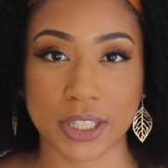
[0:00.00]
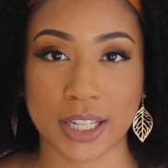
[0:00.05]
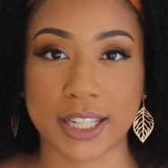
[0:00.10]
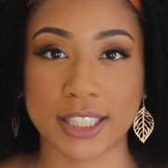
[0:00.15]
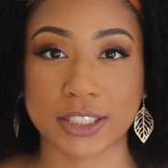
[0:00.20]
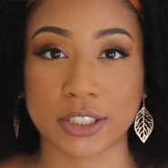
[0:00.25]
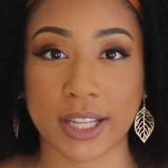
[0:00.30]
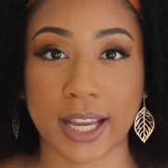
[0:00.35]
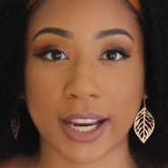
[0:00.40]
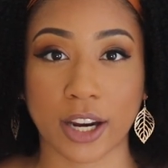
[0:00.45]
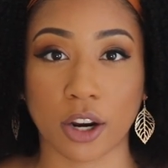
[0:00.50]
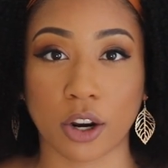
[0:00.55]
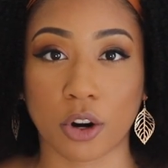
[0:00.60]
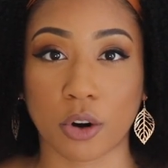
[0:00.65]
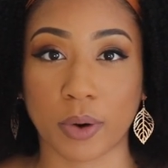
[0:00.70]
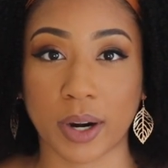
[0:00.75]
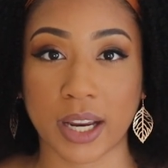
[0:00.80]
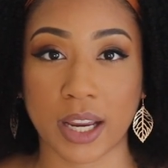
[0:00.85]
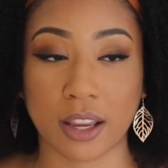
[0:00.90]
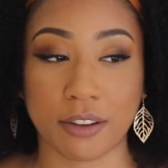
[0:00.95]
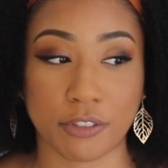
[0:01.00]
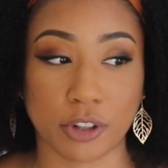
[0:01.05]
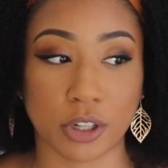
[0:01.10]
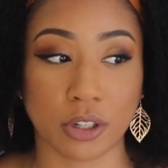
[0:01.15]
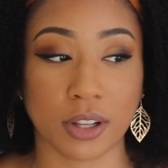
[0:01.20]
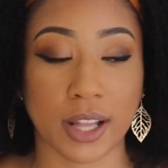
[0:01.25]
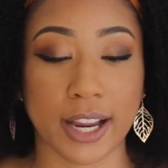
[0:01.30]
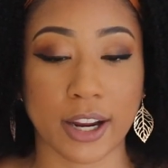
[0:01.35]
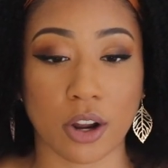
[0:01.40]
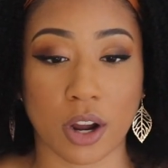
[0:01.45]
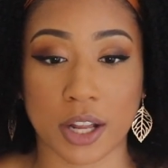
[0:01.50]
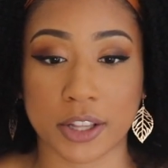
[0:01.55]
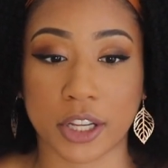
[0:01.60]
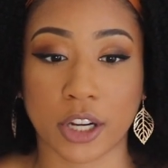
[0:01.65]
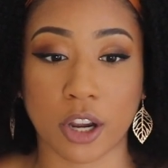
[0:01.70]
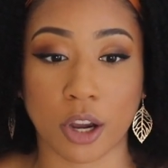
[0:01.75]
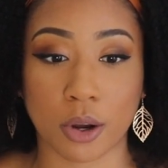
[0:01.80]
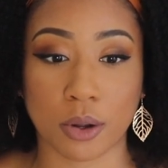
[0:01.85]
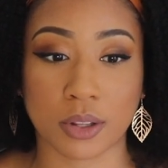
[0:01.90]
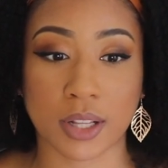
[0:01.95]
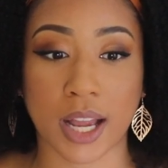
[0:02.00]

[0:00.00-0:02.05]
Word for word: And it's like great if you're like on the go.